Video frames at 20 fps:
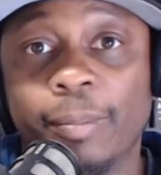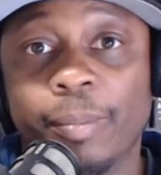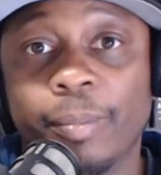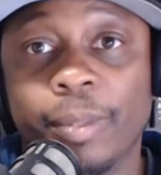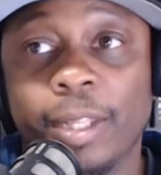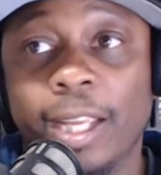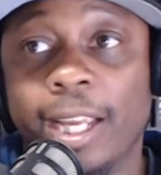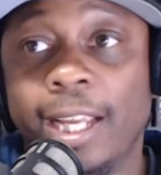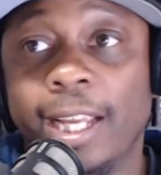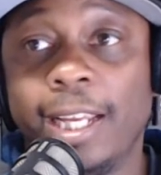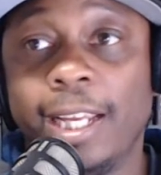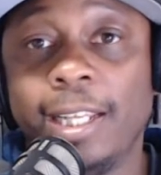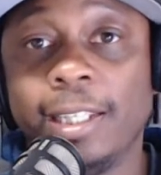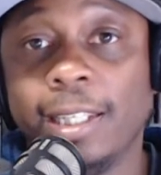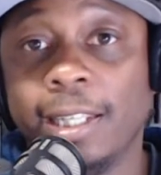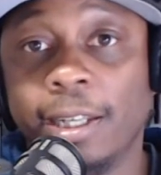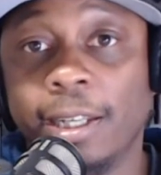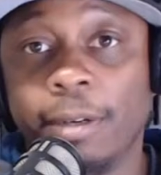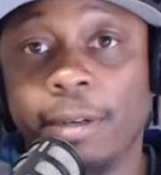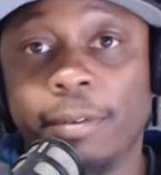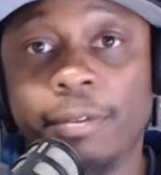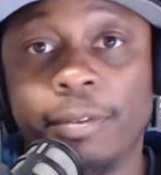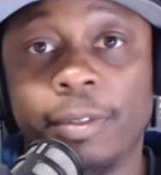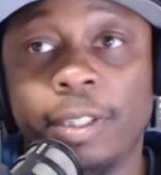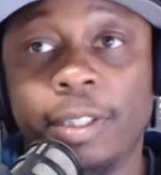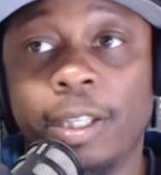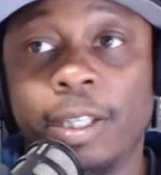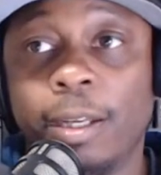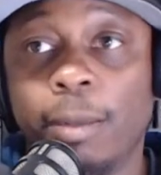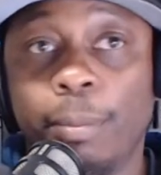And he left.
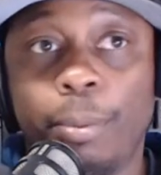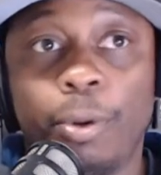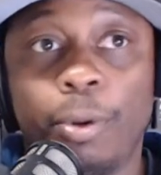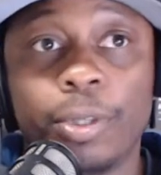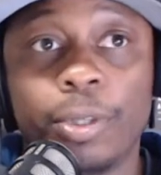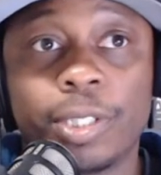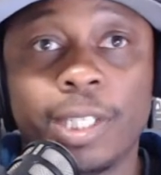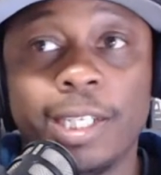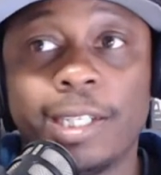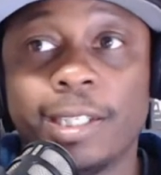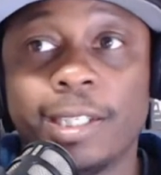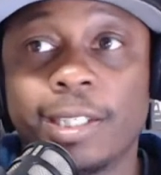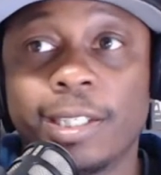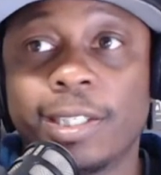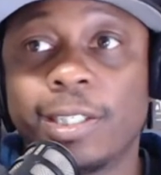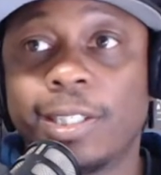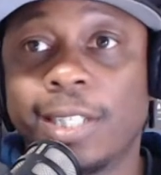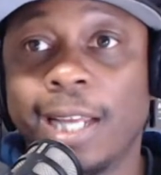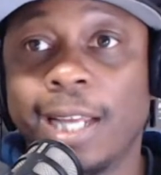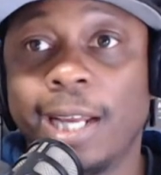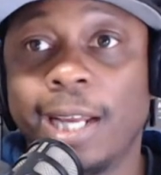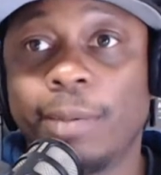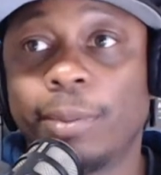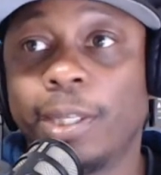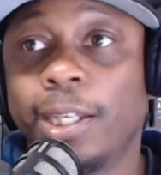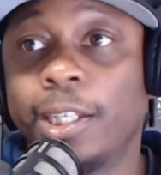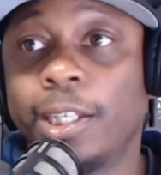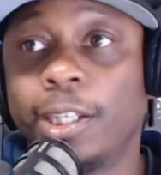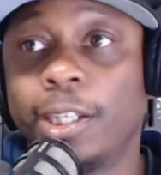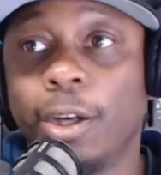Porzingis, same
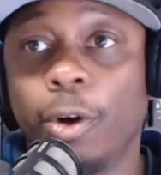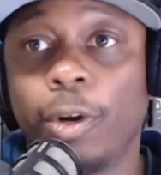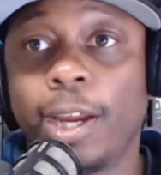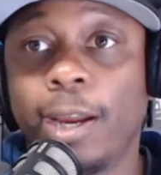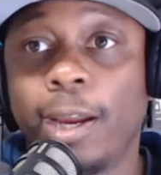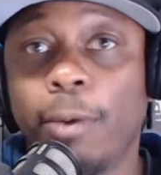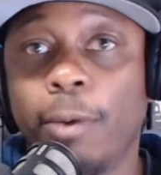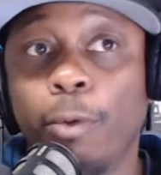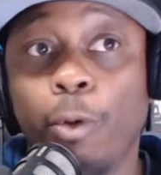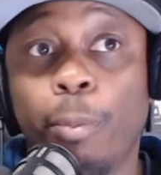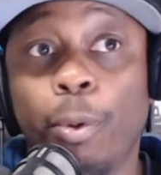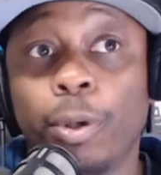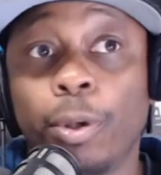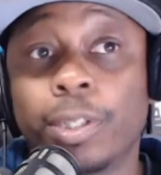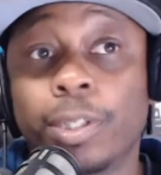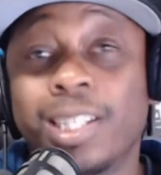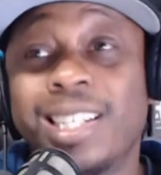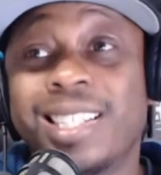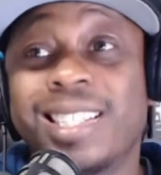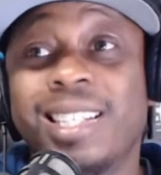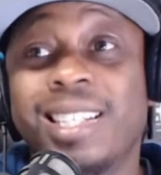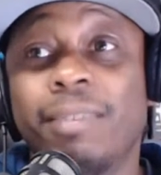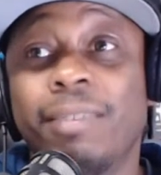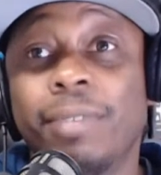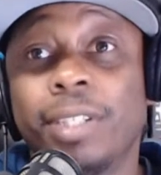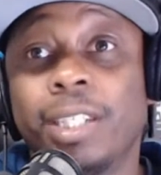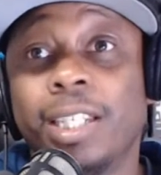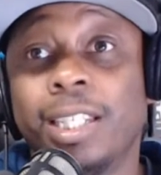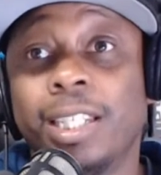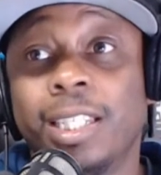thing. Okay, well, Porzingis
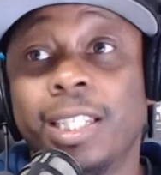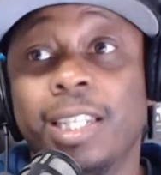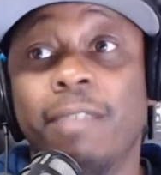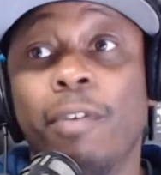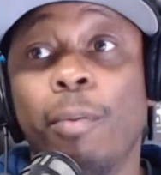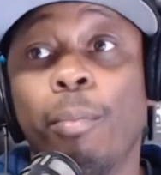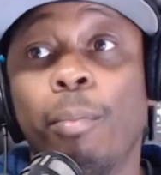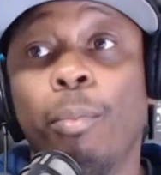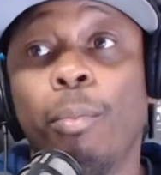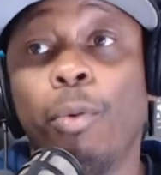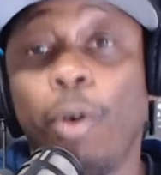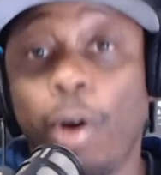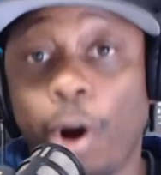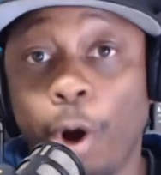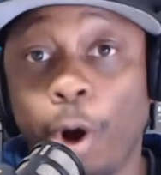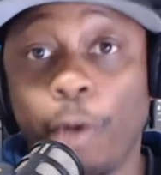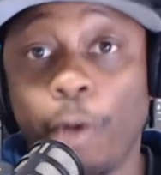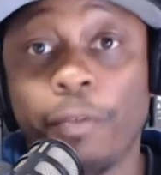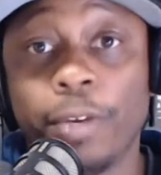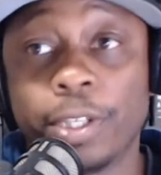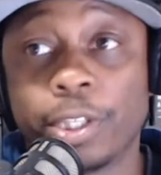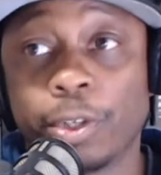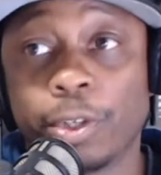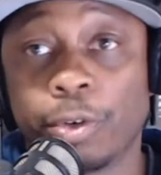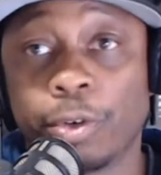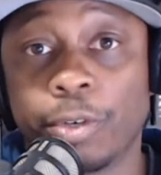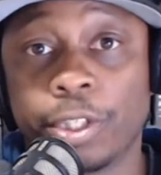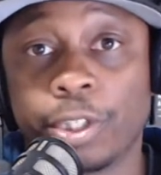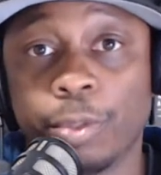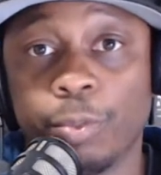is even more offense than
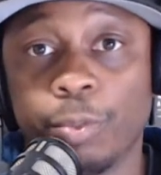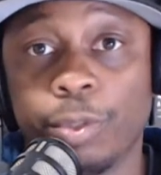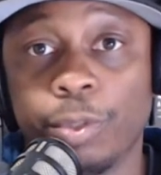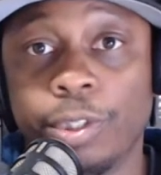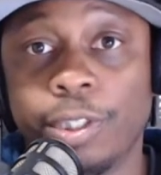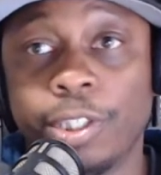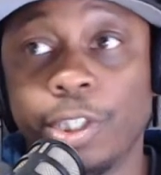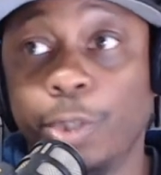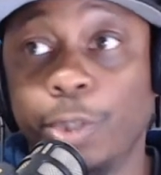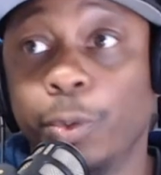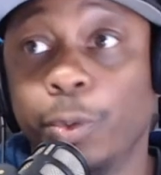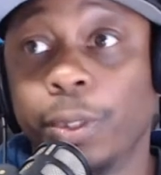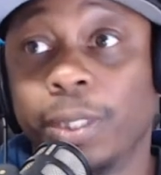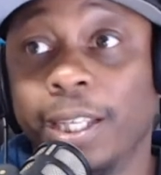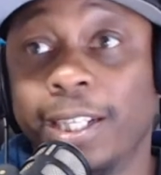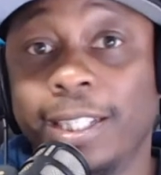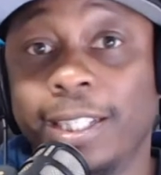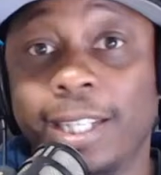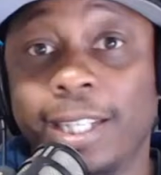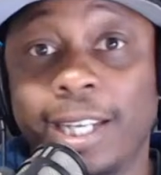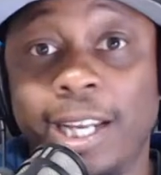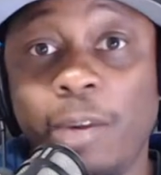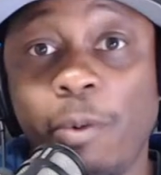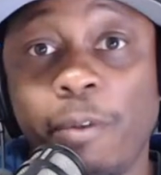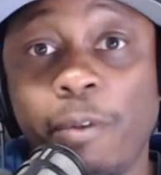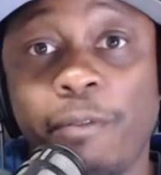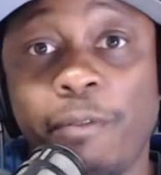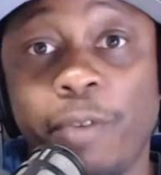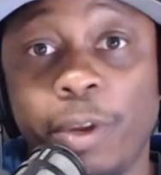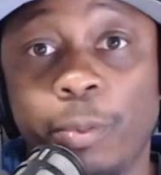Christian Woods. You would think that he
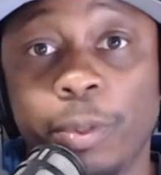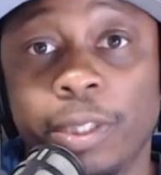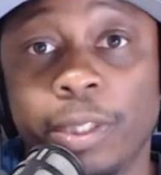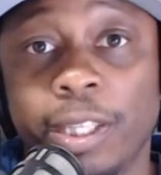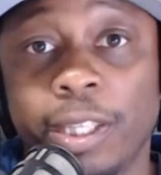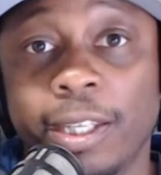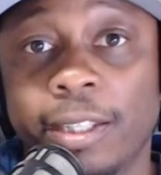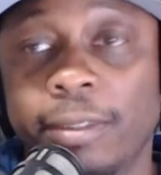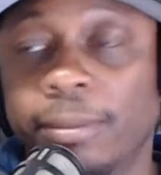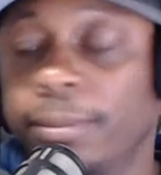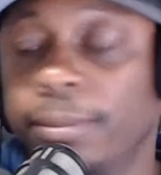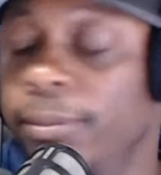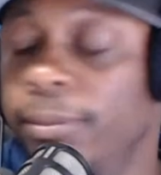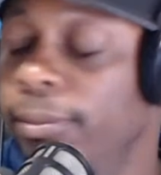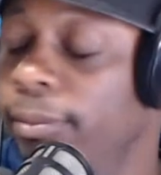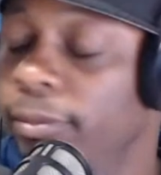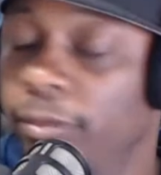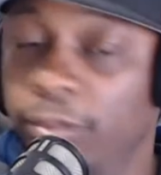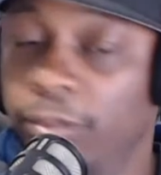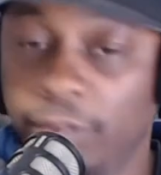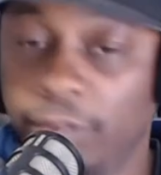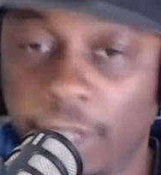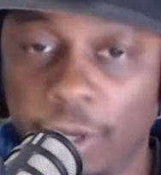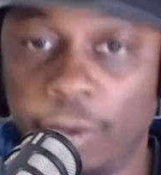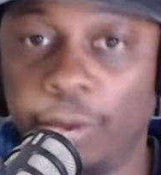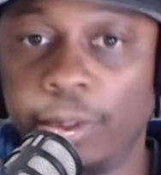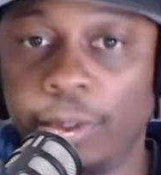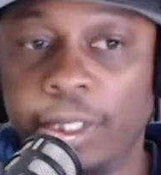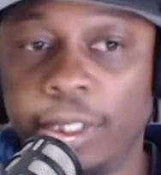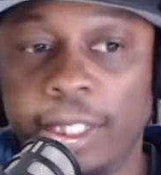would fit with that.
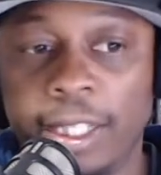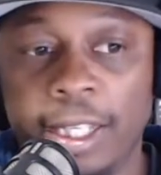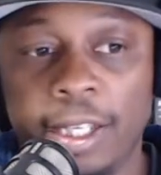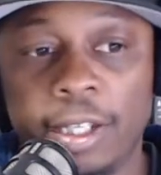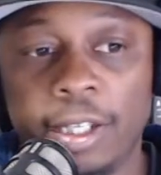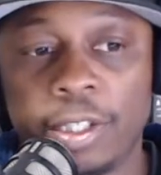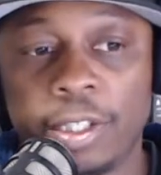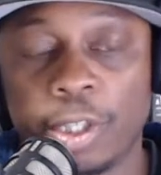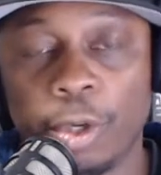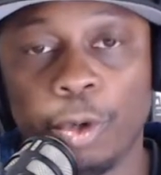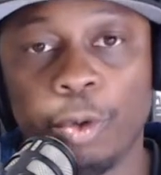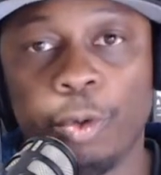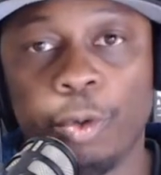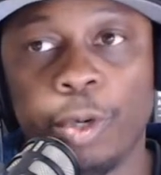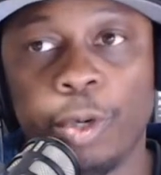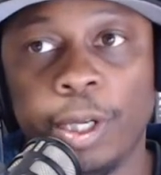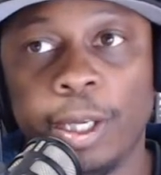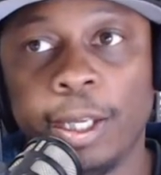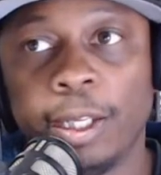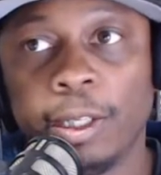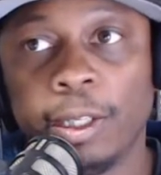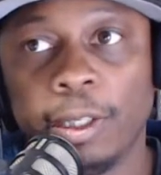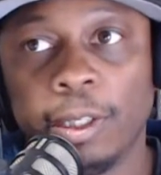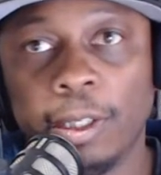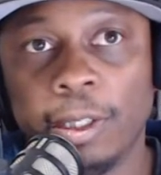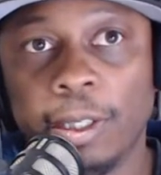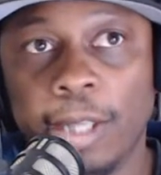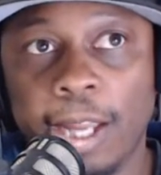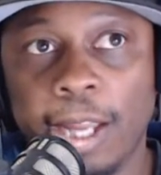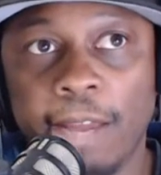No. So
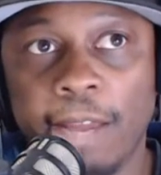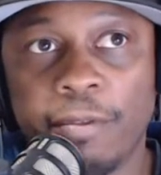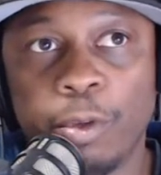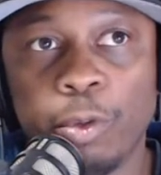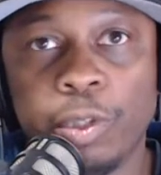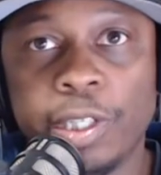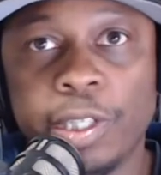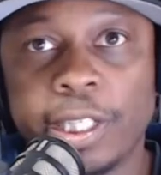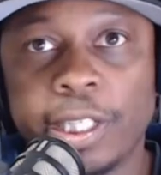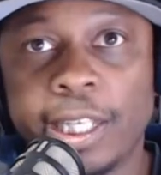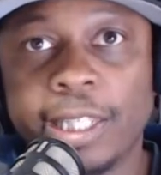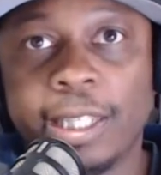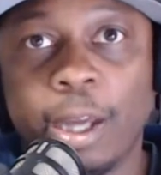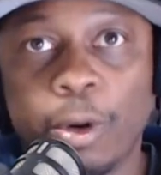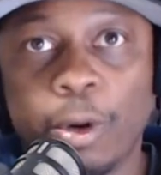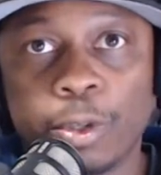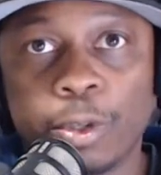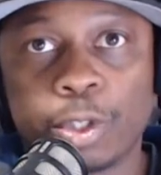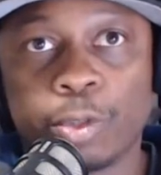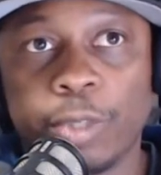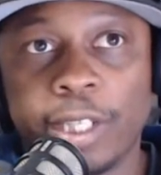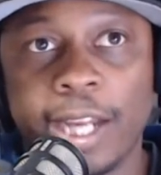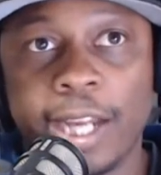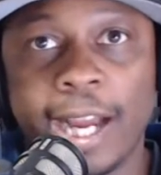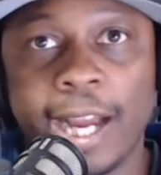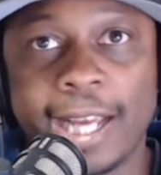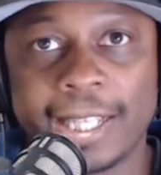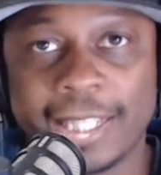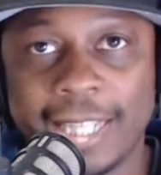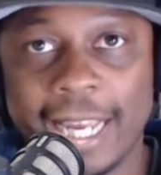if you look at those three
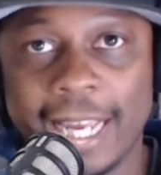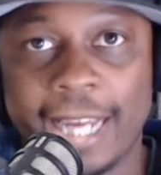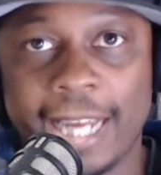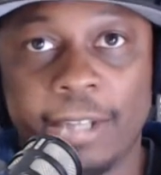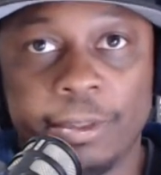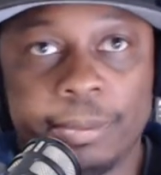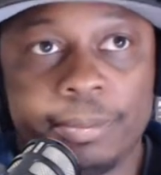guys now,